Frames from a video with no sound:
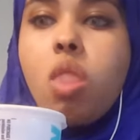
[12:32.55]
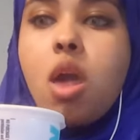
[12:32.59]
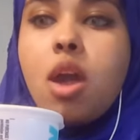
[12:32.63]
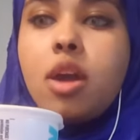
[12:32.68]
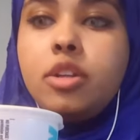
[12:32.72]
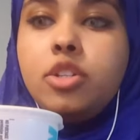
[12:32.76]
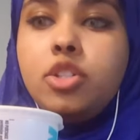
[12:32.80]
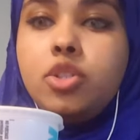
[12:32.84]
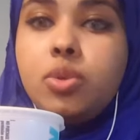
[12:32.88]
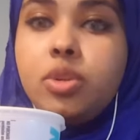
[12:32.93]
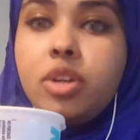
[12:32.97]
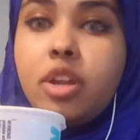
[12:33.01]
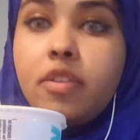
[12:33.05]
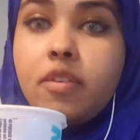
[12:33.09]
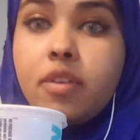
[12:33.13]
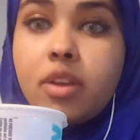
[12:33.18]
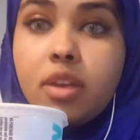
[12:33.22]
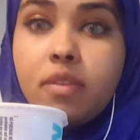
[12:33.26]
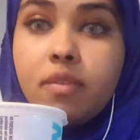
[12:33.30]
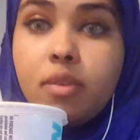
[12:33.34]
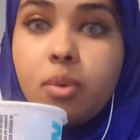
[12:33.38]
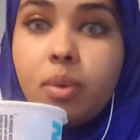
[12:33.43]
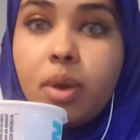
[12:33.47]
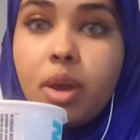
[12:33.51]
and do another
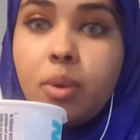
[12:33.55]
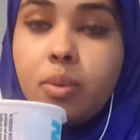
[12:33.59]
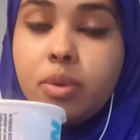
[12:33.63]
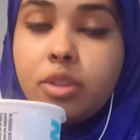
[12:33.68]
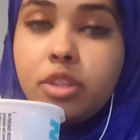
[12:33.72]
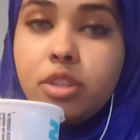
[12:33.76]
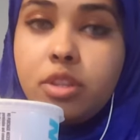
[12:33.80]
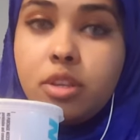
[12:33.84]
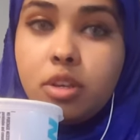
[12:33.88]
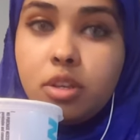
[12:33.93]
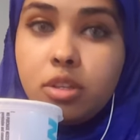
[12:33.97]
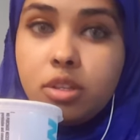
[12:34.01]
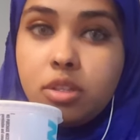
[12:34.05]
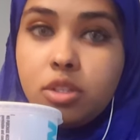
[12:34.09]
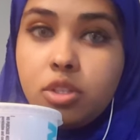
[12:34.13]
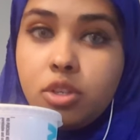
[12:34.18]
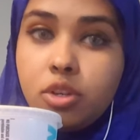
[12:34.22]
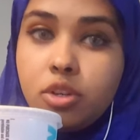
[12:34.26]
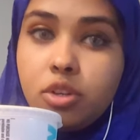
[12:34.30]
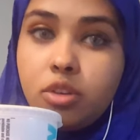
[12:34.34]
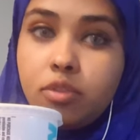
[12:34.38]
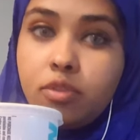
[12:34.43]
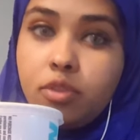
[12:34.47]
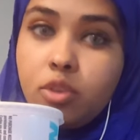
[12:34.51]
giveaway with
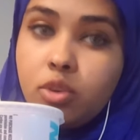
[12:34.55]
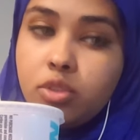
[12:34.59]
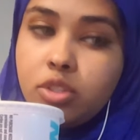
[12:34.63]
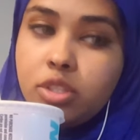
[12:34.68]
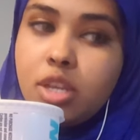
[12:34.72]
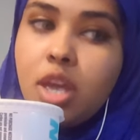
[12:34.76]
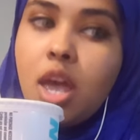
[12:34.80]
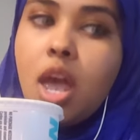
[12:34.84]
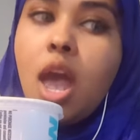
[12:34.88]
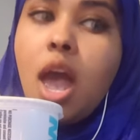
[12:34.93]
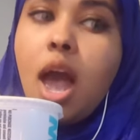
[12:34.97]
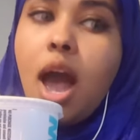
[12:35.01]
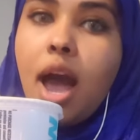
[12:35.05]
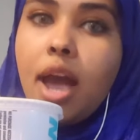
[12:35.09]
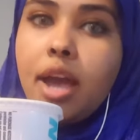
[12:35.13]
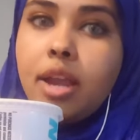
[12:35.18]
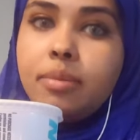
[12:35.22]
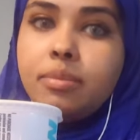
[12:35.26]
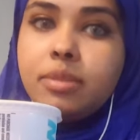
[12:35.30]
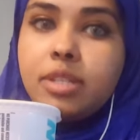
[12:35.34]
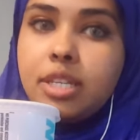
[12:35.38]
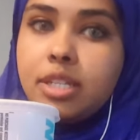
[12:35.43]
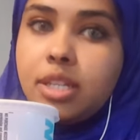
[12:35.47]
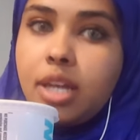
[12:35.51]
certain of those
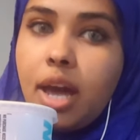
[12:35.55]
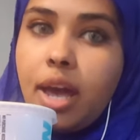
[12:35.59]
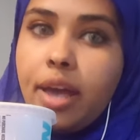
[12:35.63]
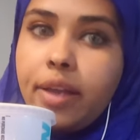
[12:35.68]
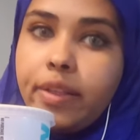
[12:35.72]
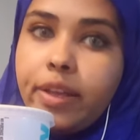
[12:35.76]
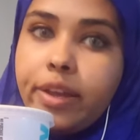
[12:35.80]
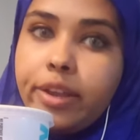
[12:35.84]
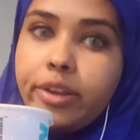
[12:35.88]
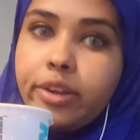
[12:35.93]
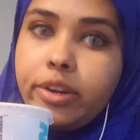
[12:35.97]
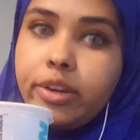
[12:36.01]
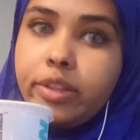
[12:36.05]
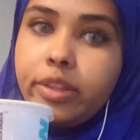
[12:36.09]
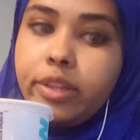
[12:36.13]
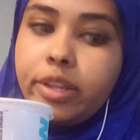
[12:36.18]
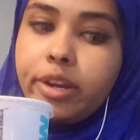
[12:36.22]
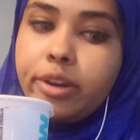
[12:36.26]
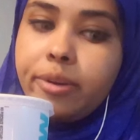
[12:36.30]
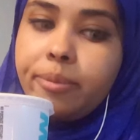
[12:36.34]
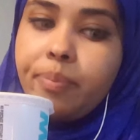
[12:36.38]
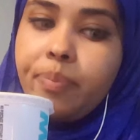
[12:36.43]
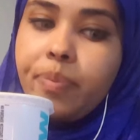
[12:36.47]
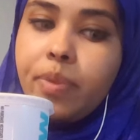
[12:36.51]
items, like the eyeliner in
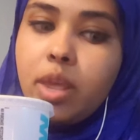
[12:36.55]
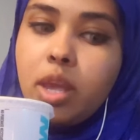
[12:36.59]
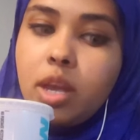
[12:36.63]
there,